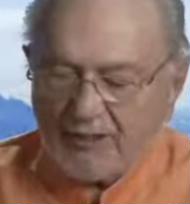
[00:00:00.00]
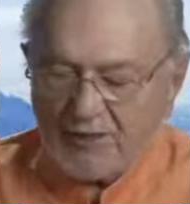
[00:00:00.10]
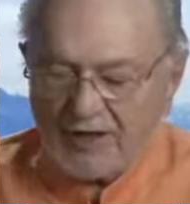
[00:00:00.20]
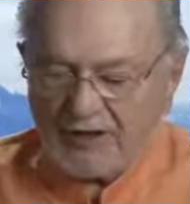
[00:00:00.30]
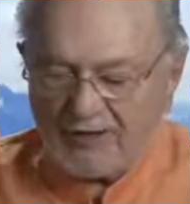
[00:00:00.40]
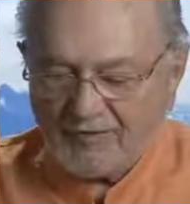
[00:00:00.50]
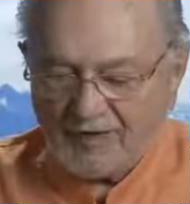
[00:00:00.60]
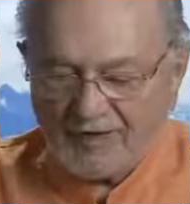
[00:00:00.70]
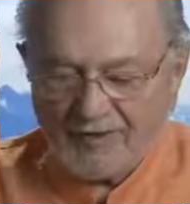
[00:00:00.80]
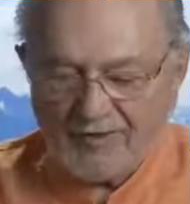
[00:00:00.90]

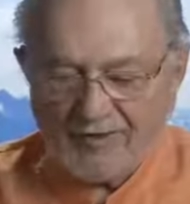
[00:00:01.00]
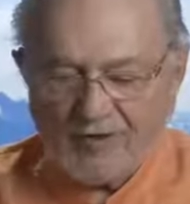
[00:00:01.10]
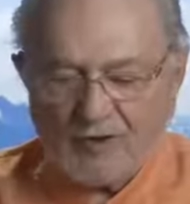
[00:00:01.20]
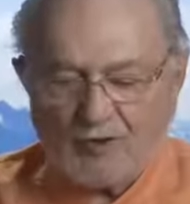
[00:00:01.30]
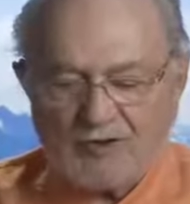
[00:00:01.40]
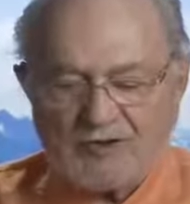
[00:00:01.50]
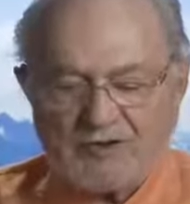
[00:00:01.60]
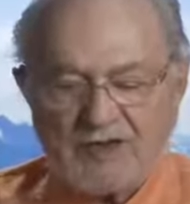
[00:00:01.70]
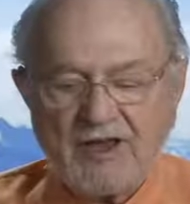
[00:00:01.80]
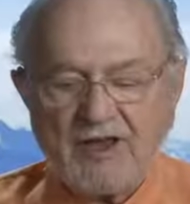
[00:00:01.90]
Pandava, who is to
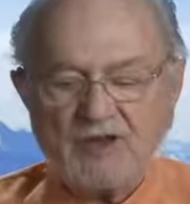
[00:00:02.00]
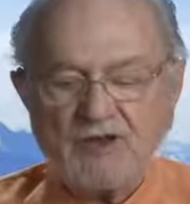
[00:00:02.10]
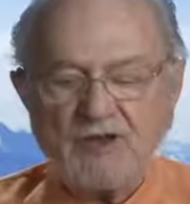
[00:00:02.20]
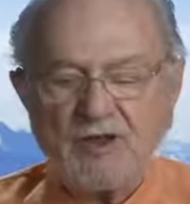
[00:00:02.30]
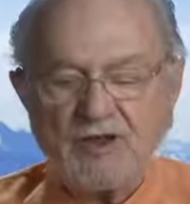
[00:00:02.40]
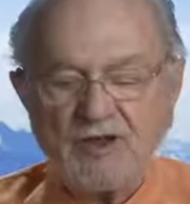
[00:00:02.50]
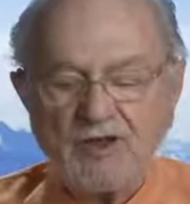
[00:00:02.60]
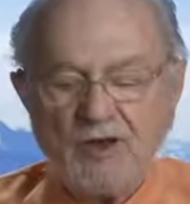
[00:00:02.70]
say Arjuna,